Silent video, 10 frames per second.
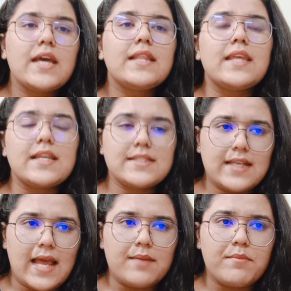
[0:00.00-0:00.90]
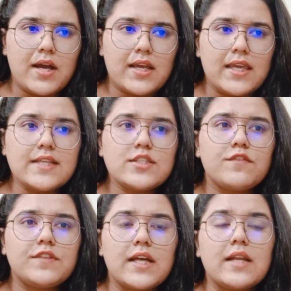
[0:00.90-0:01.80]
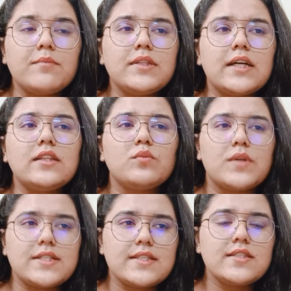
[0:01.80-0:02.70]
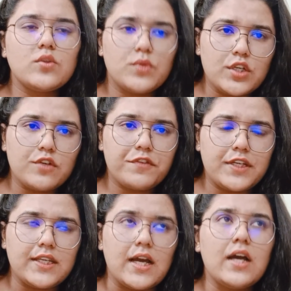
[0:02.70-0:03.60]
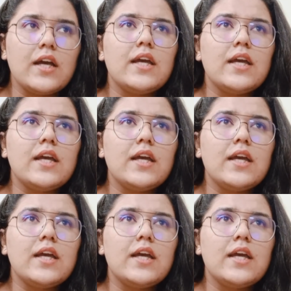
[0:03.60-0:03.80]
There is a landmark case of Dharam Dutt versus Union of India.